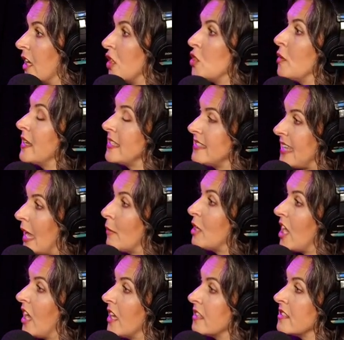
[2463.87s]
to
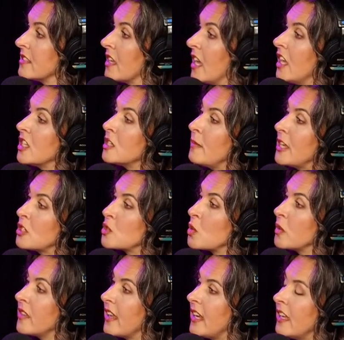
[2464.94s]
examine us, to make
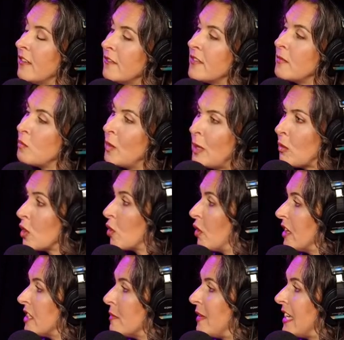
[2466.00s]
sure that if we were
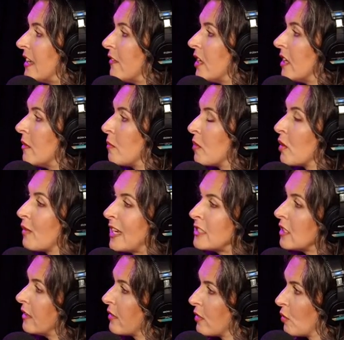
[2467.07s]
going to be given
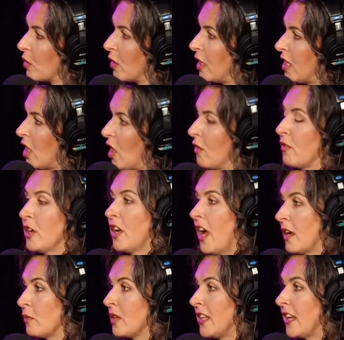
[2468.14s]
parental authority over an
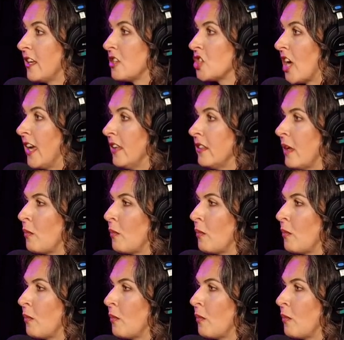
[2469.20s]
unrelated child,